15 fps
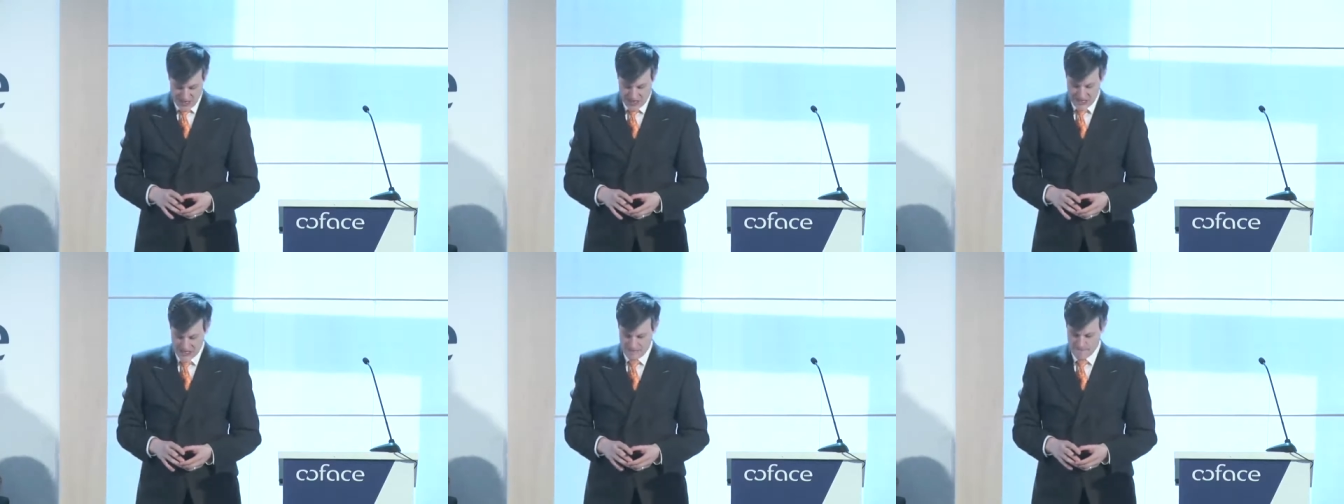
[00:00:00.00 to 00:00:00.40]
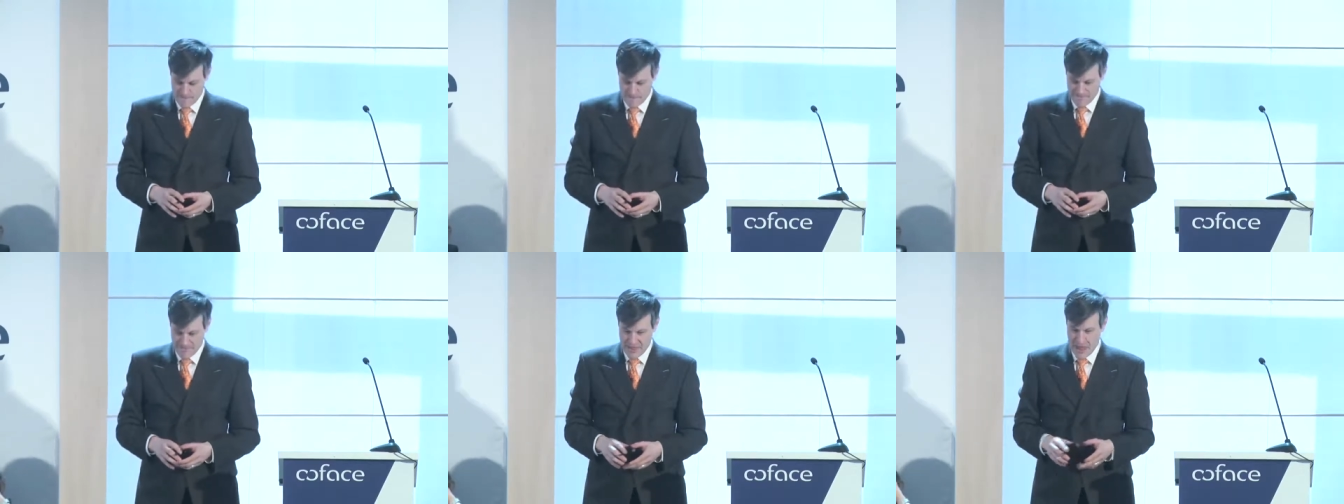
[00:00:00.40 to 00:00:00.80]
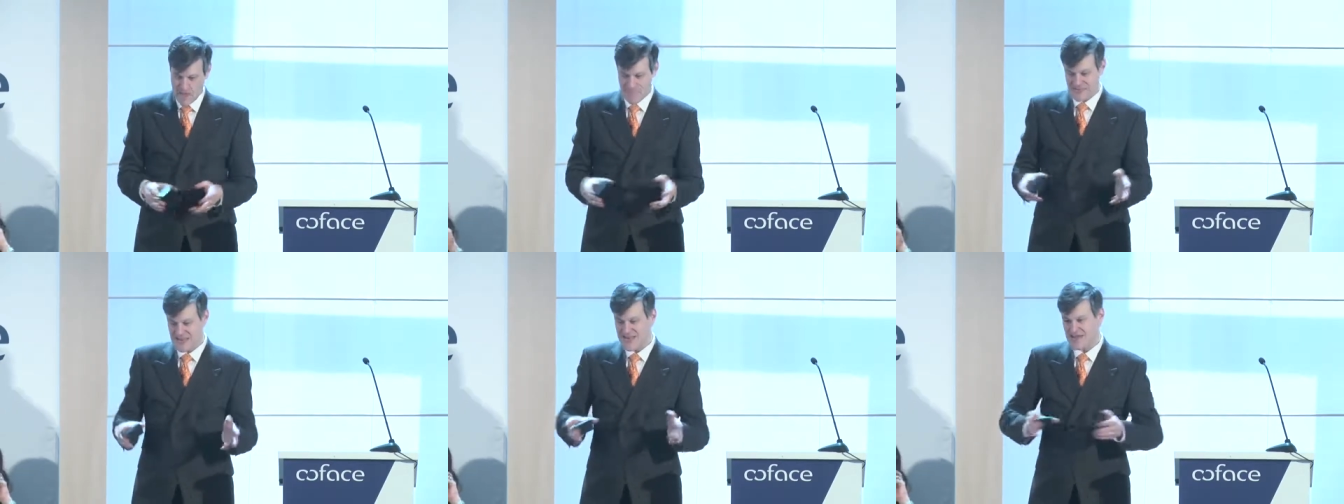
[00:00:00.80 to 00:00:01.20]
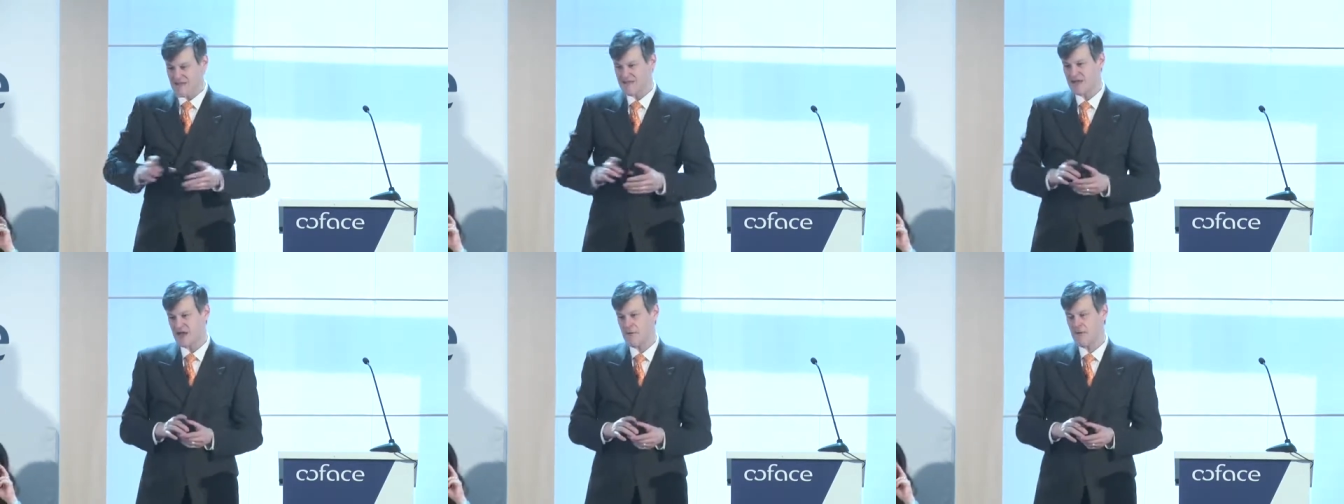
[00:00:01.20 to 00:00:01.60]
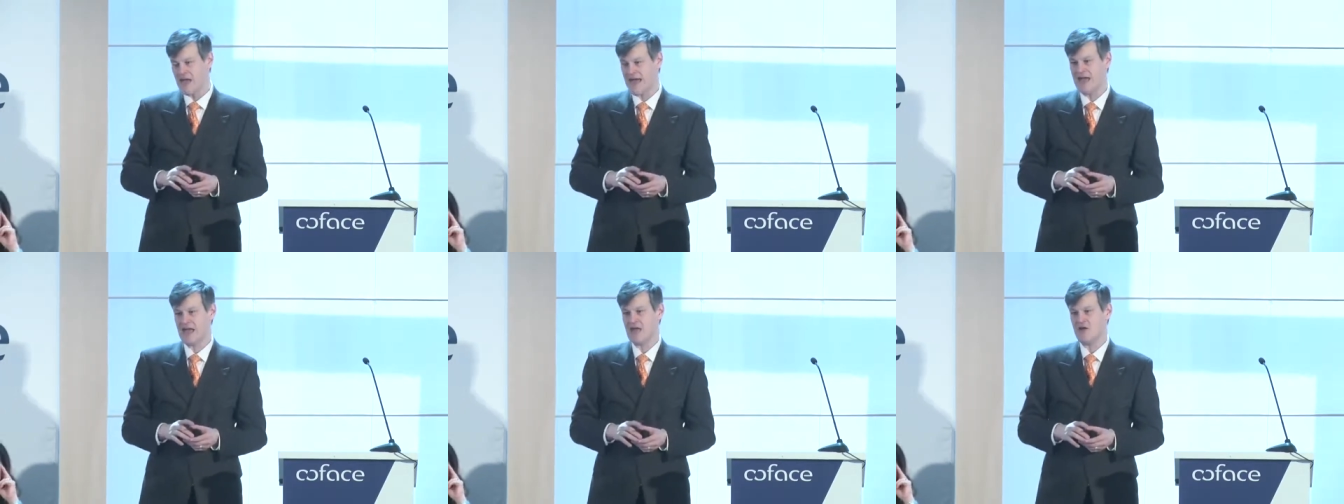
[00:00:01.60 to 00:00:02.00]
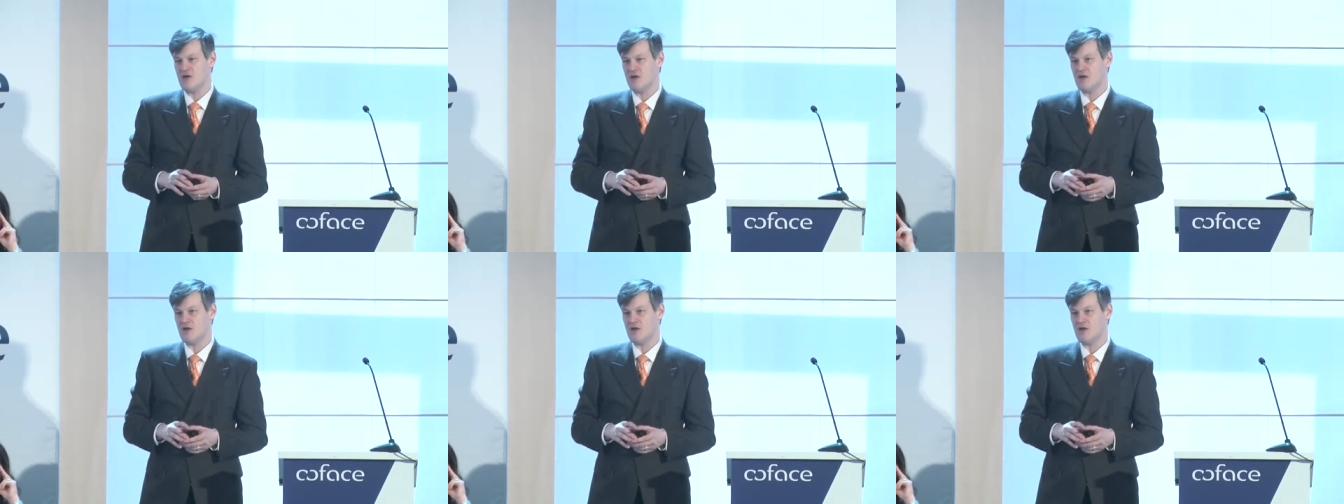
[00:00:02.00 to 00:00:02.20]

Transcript: Um, but then I say, okay,